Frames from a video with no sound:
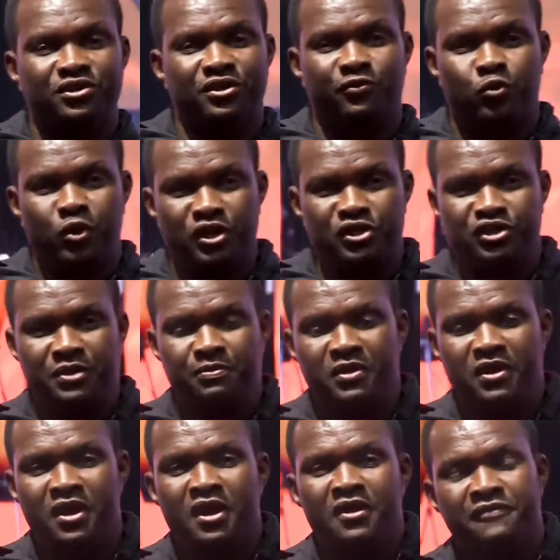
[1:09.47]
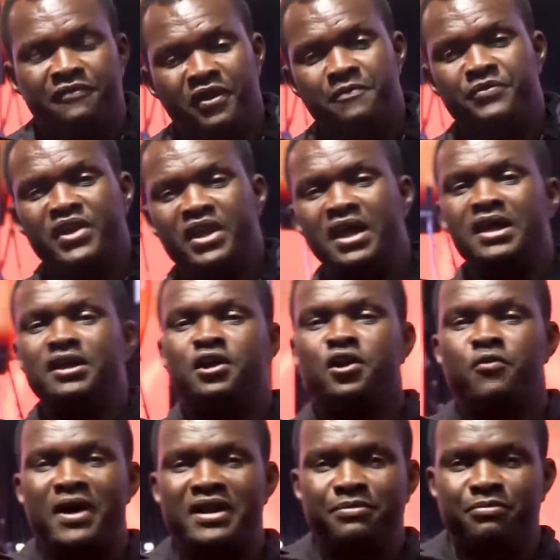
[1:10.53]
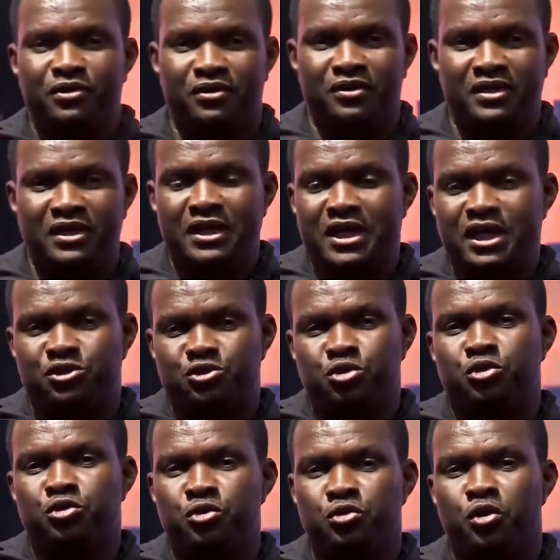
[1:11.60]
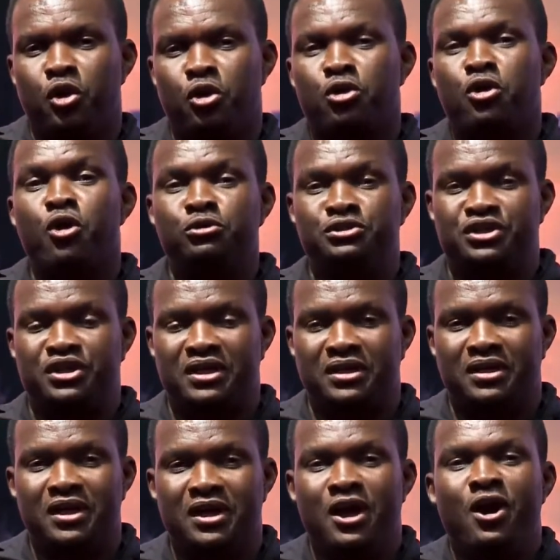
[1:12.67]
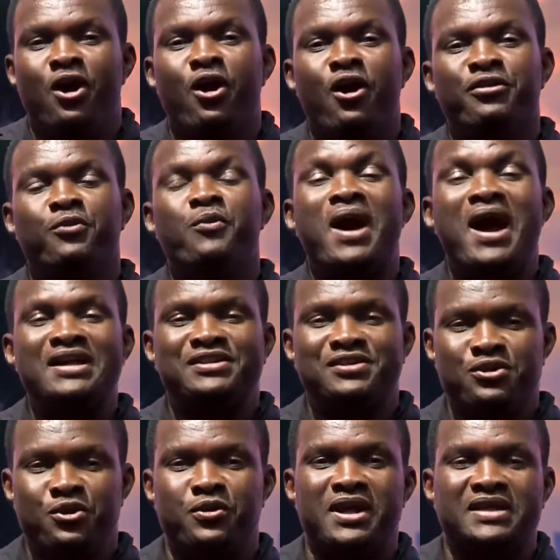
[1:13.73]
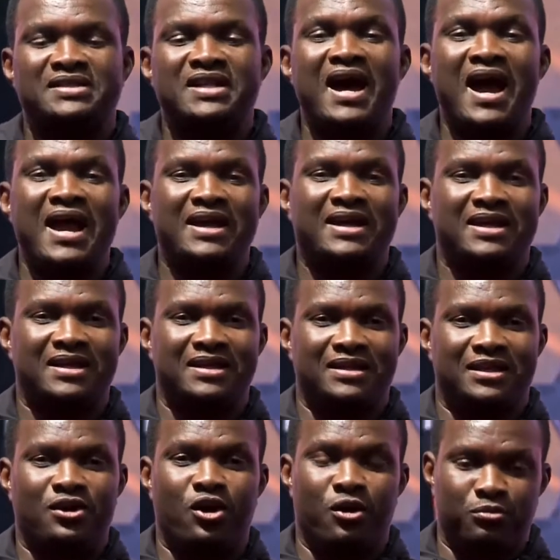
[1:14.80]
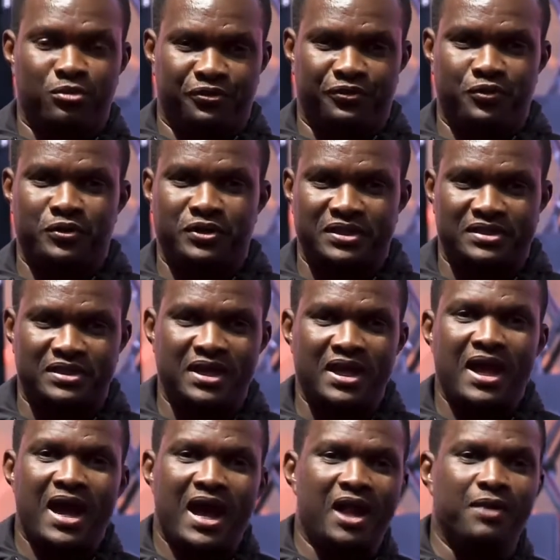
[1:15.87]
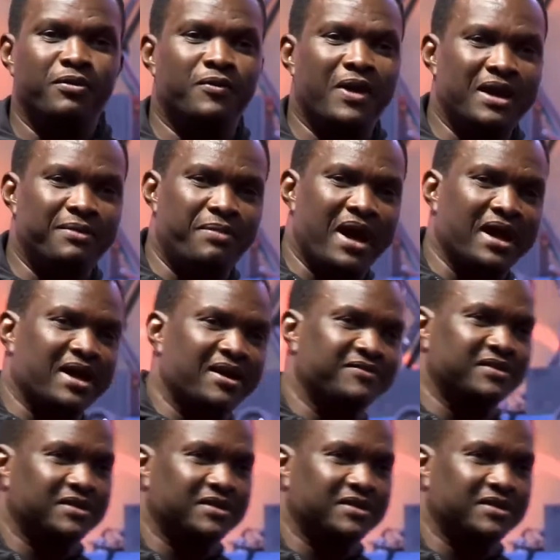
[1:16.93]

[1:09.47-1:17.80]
session of worship from the incredible Ikechukwu Okonji, otherwise known as Ike the Combophonist. I'll be right back